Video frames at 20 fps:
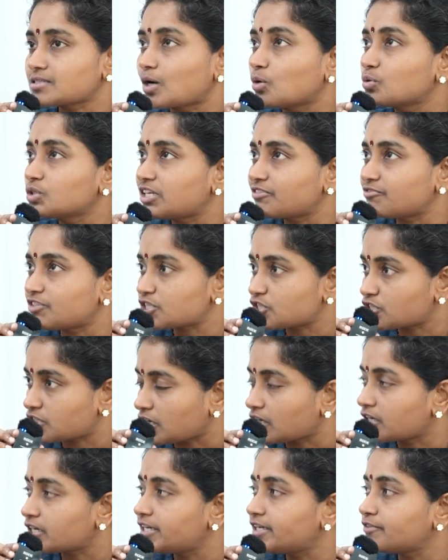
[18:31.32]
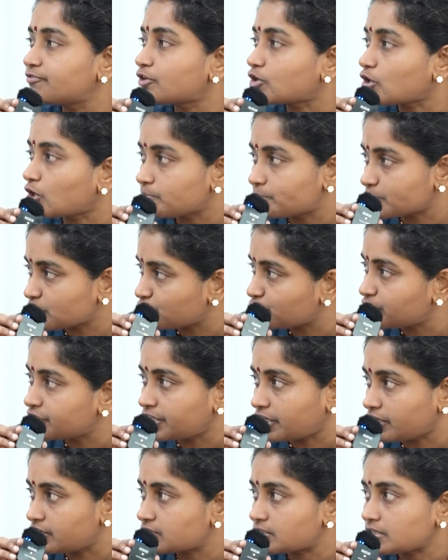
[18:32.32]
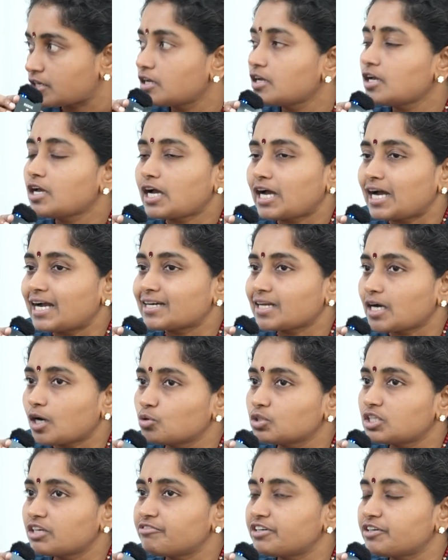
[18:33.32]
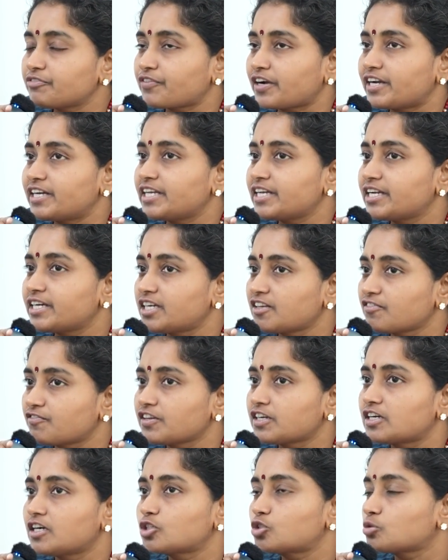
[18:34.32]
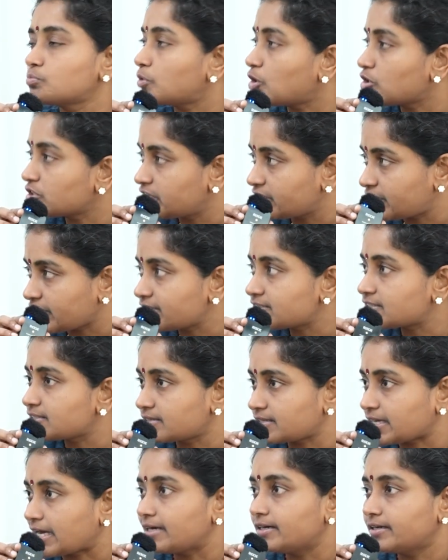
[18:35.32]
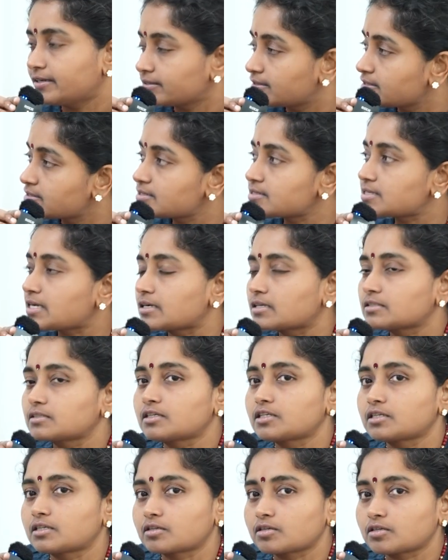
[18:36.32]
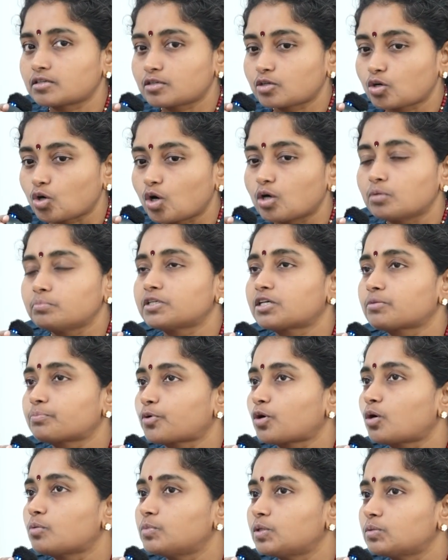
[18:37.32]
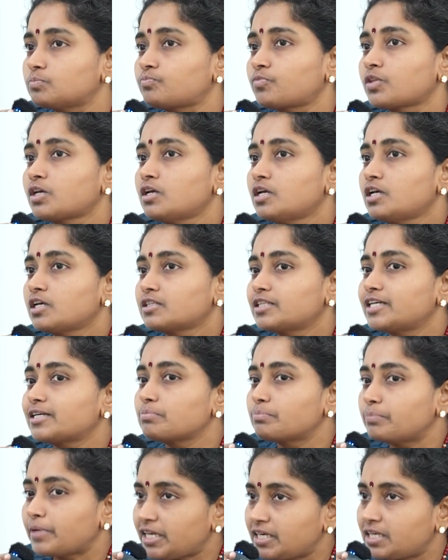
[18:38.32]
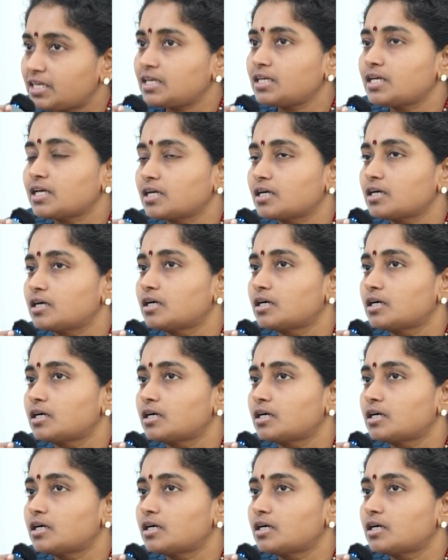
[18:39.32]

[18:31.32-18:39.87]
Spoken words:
how they were struggling for opportunities and how they were finding it difficult to monetize the talent. This is another common problem that many